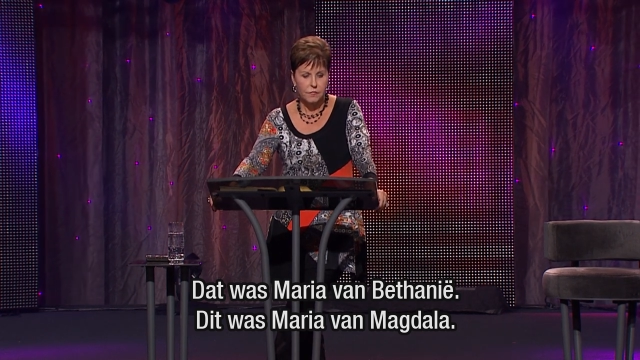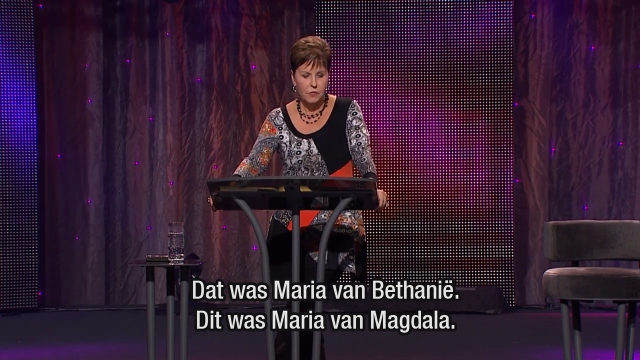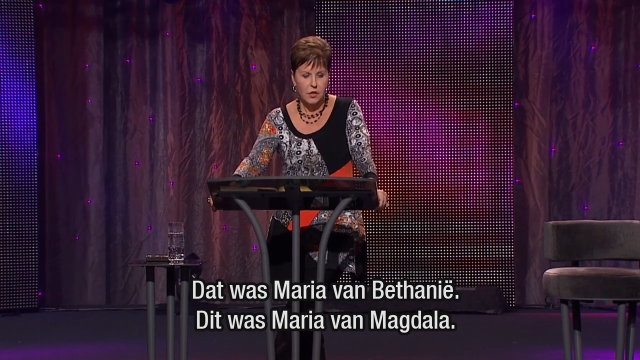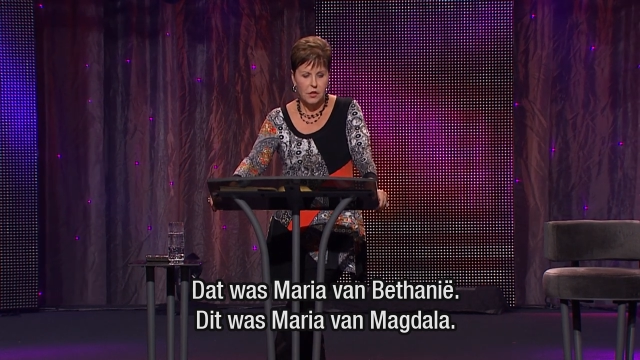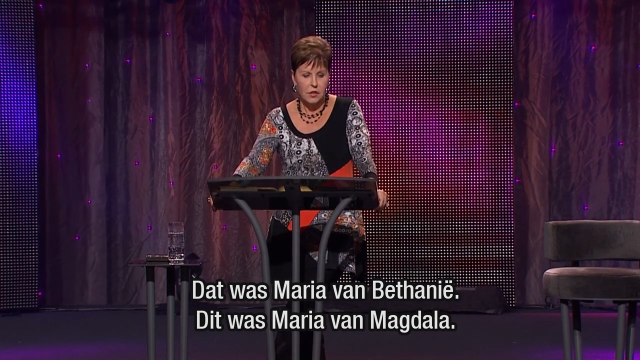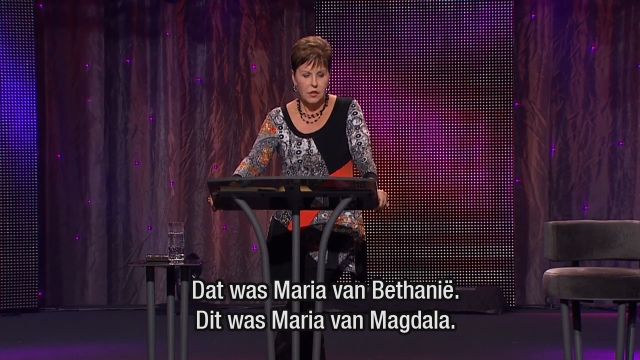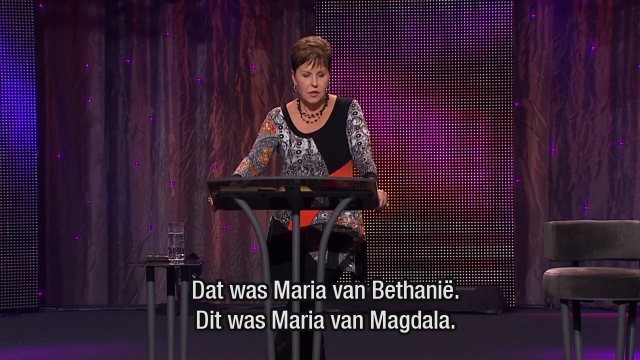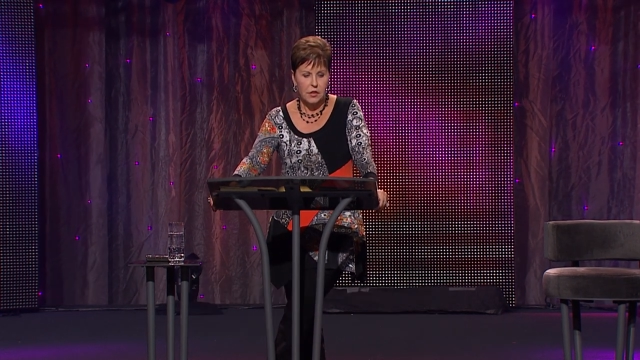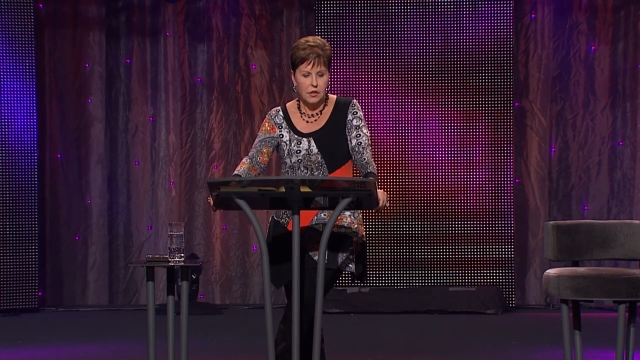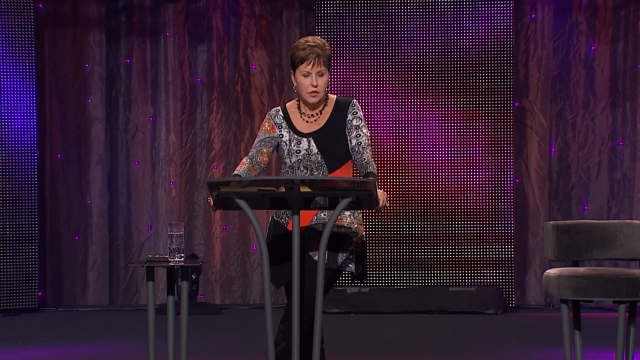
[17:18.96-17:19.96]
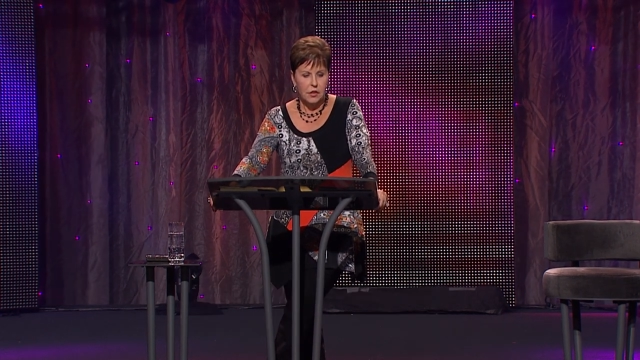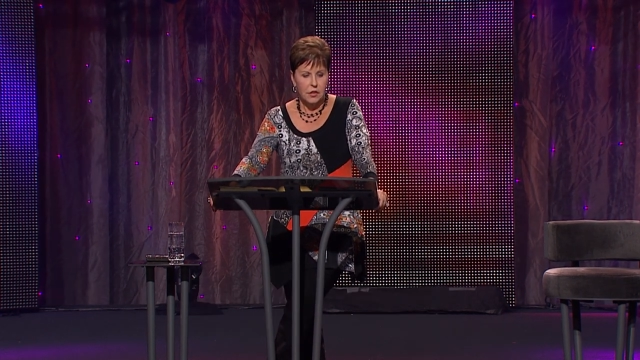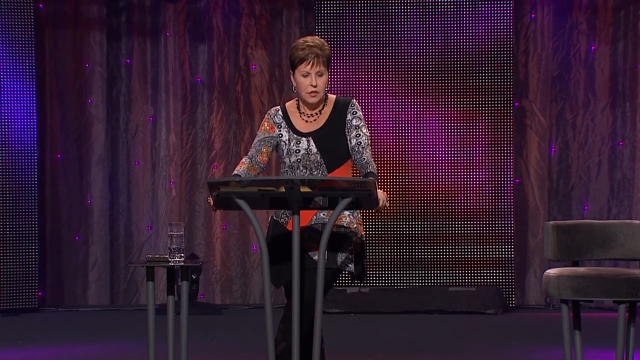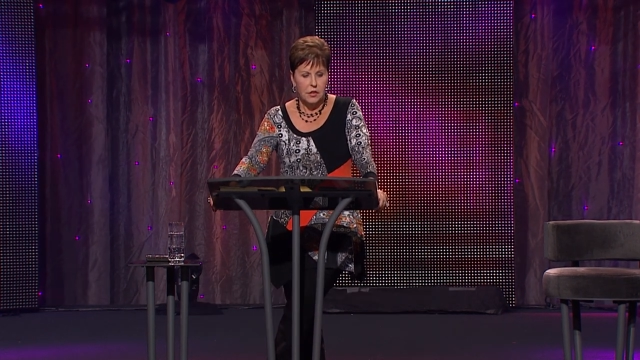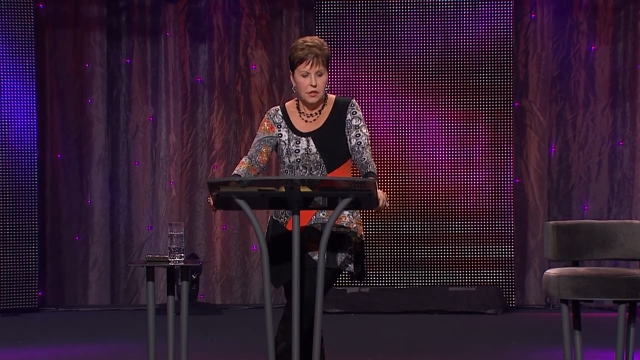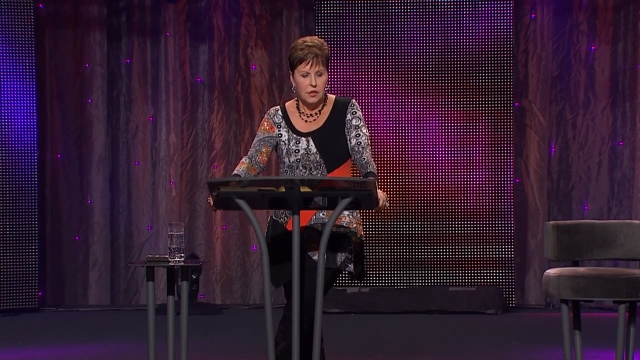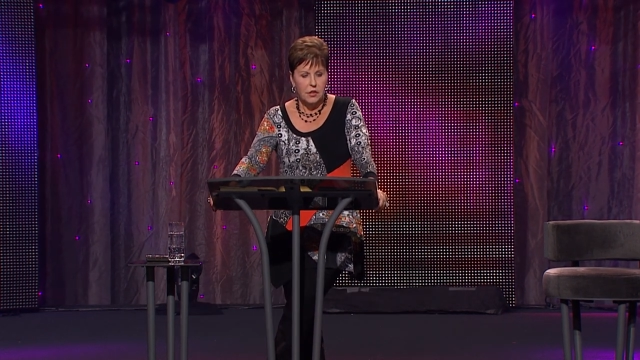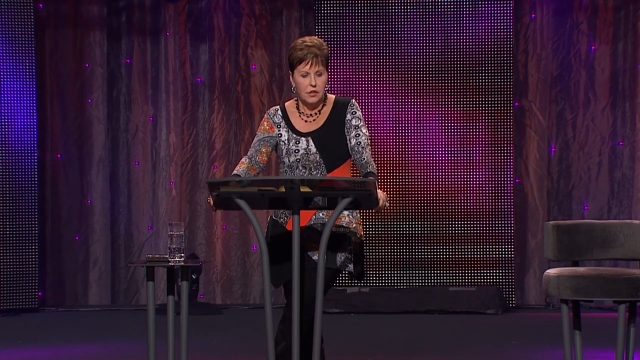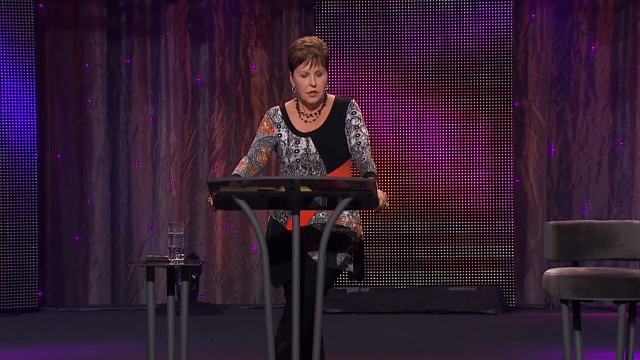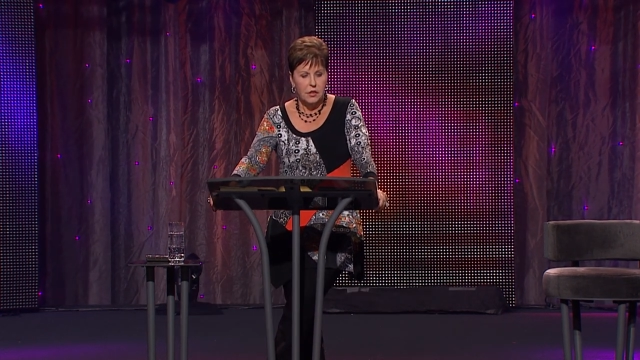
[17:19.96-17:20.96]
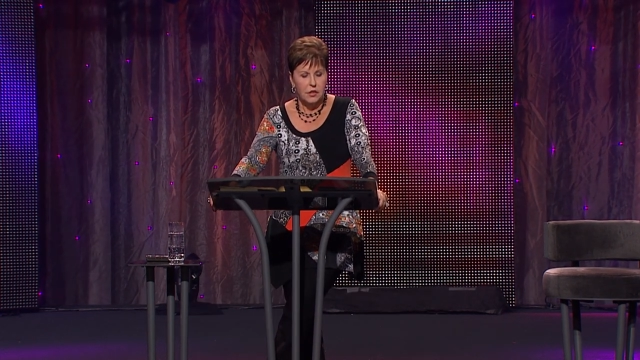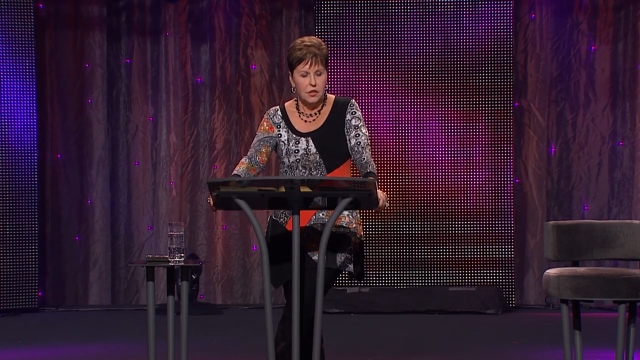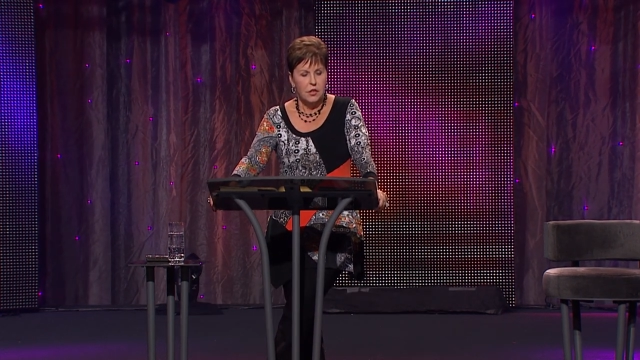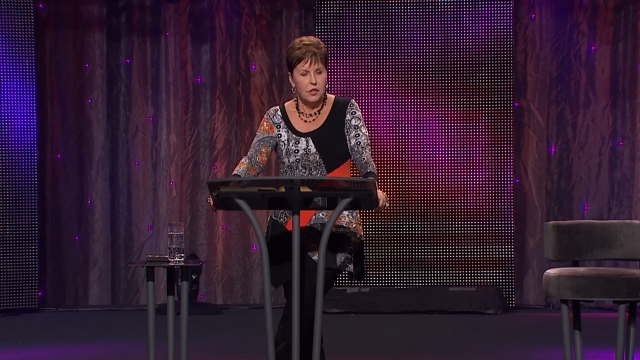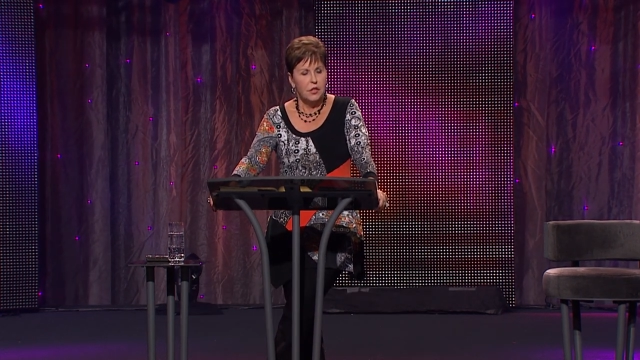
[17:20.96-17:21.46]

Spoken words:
(no one is talking)